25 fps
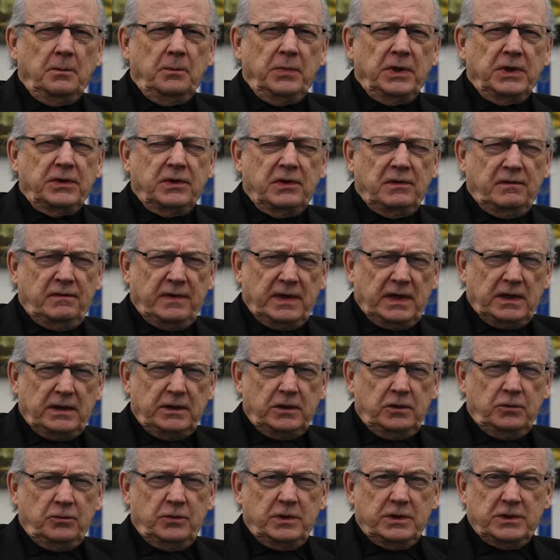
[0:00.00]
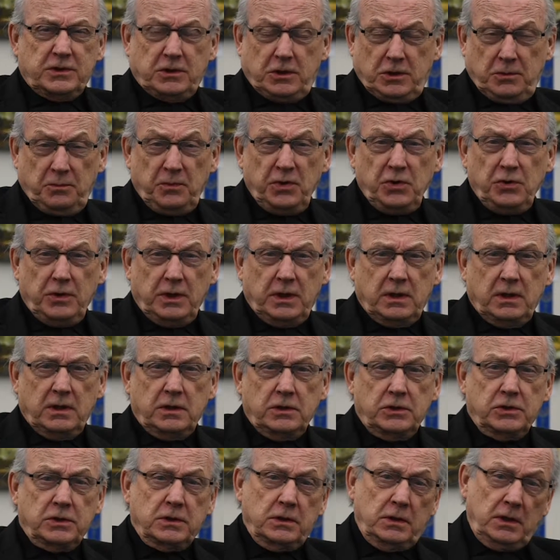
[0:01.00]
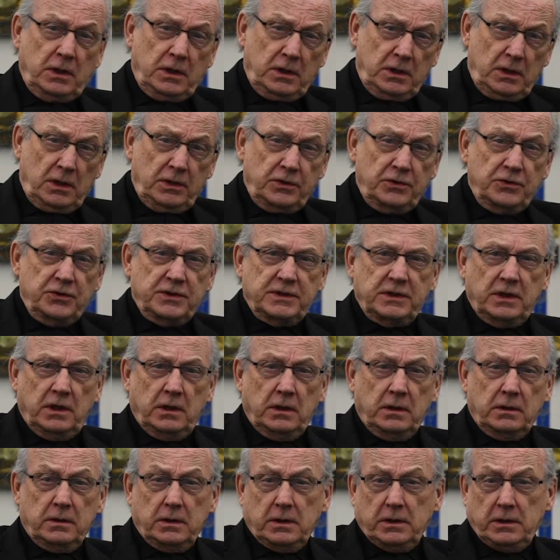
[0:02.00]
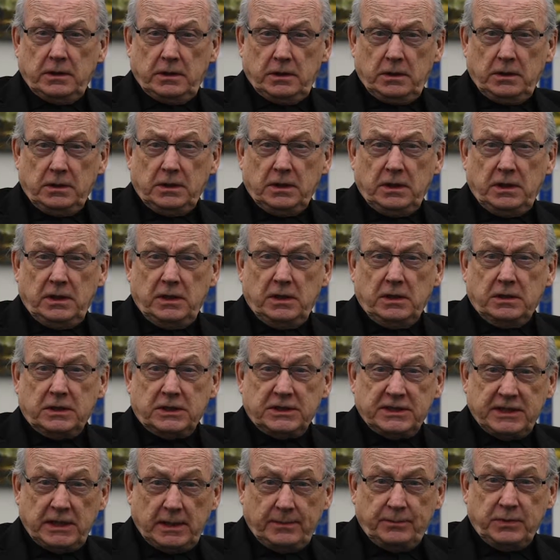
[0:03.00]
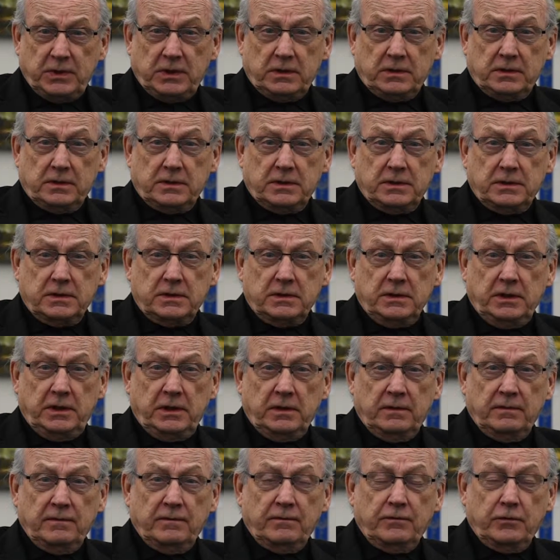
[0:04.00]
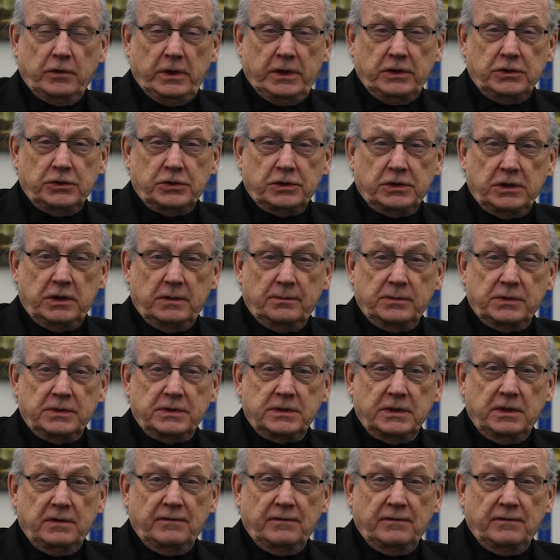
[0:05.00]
But the value is communication and understanding and acceptance in friendships.